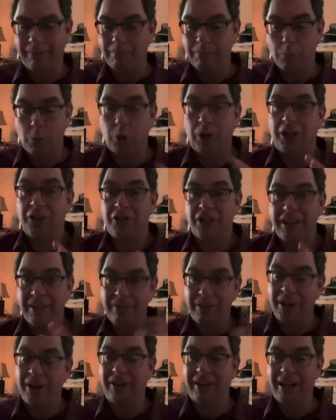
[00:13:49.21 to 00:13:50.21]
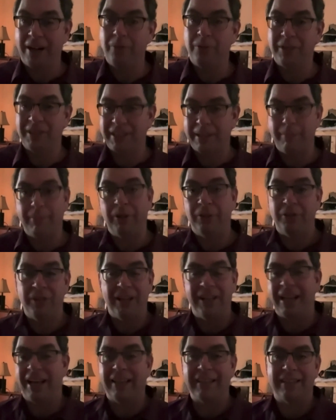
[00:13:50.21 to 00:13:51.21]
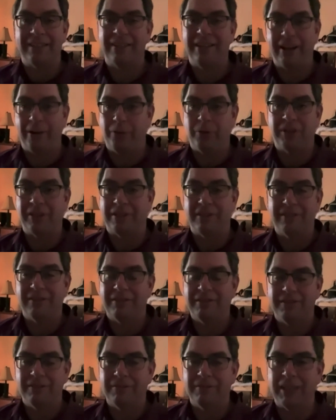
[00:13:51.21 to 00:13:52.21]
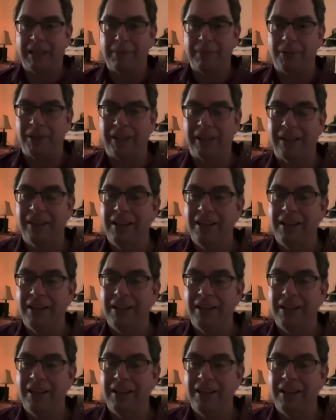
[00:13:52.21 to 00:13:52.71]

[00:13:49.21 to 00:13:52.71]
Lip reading: mortgaging their house to build the next house type thing.